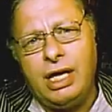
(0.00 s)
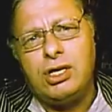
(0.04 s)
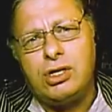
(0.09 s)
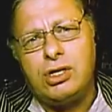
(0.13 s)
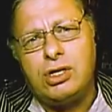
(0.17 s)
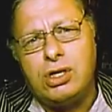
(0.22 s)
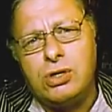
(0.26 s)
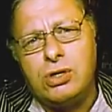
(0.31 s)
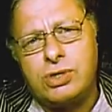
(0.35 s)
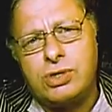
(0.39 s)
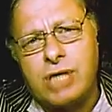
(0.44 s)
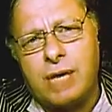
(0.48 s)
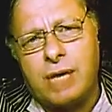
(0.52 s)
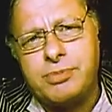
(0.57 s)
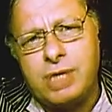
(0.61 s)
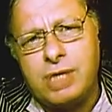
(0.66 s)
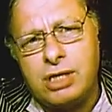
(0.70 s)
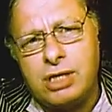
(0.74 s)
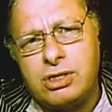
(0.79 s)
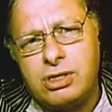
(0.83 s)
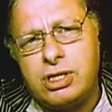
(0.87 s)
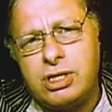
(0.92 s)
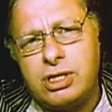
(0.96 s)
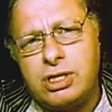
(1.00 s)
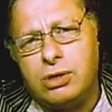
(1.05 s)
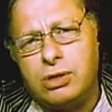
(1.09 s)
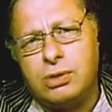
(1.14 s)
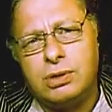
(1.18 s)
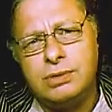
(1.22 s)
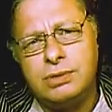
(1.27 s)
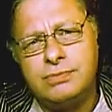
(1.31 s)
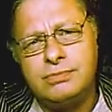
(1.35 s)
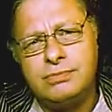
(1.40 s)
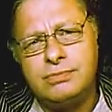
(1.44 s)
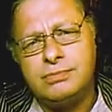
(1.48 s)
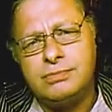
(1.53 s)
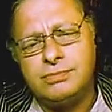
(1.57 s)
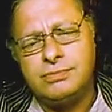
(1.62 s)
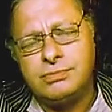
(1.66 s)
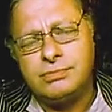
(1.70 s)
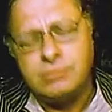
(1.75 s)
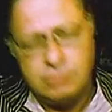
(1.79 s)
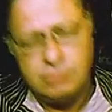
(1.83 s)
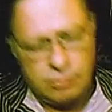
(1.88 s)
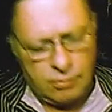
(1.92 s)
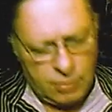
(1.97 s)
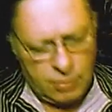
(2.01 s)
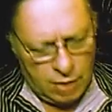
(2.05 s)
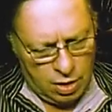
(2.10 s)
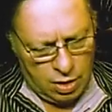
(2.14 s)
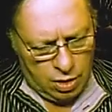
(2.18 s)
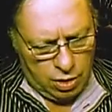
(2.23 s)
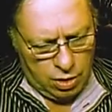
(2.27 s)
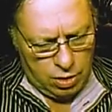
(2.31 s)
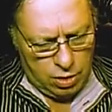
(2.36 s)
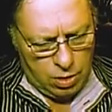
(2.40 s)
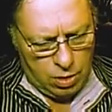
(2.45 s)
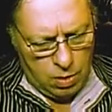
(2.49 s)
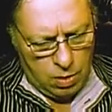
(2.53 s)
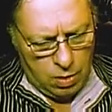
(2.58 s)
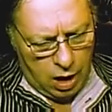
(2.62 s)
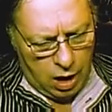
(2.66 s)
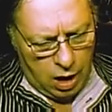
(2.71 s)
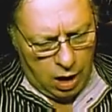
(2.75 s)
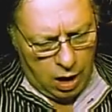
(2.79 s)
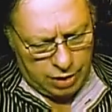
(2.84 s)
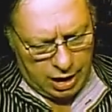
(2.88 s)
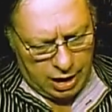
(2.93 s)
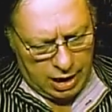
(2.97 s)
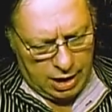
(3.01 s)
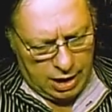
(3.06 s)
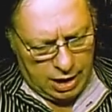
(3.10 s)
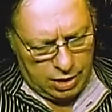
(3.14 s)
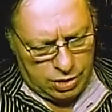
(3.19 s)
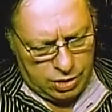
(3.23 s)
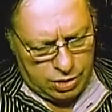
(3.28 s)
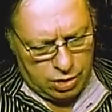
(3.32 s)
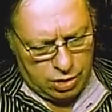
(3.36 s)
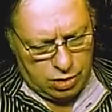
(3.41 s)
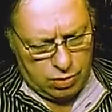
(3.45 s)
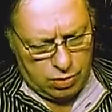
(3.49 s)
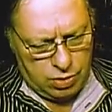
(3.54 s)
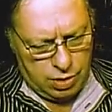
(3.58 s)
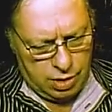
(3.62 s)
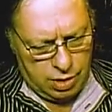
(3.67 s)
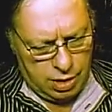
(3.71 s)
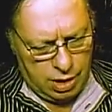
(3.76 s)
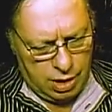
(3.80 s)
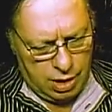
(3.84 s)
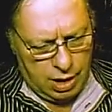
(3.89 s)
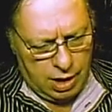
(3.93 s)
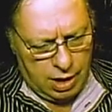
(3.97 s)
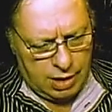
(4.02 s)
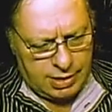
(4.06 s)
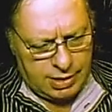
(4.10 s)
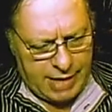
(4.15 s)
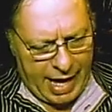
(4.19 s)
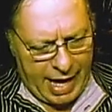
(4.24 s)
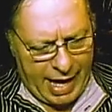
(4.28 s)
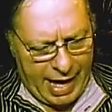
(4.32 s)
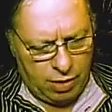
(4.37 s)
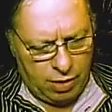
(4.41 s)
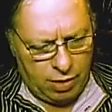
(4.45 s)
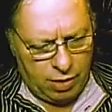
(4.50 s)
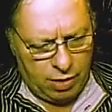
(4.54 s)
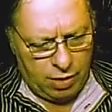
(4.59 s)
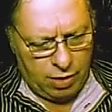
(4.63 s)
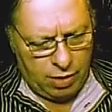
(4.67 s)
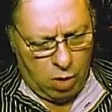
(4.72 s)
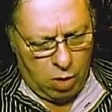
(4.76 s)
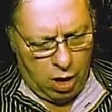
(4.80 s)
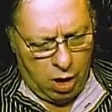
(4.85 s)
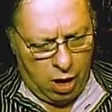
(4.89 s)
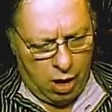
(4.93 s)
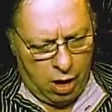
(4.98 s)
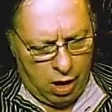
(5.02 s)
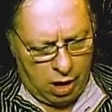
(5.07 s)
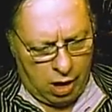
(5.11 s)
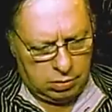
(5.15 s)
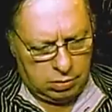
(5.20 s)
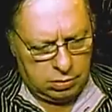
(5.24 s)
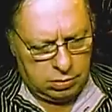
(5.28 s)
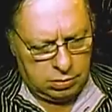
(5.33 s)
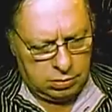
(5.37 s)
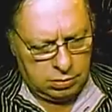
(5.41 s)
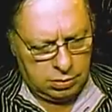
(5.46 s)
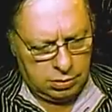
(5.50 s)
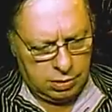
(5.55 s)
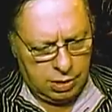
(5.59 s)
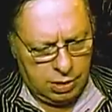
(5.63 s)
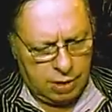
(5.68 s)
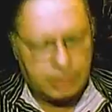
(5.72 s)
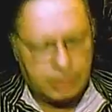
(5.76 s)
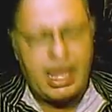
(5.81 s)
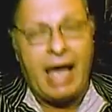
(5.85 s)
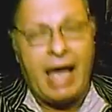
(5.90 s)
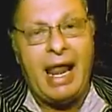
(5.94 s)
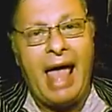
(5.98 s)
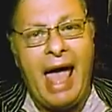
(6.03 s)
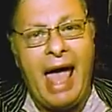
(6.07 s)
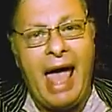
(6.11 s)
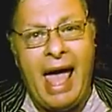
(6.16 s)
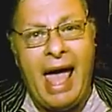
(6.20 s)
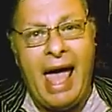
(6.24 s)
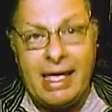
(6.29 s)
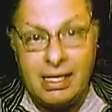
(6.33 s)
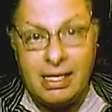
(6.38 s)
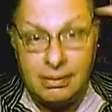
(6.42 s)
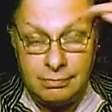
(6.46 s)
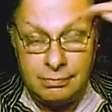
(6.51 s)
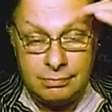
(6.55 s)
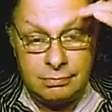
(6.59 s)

to do something too. You all need to tell the world that, hey,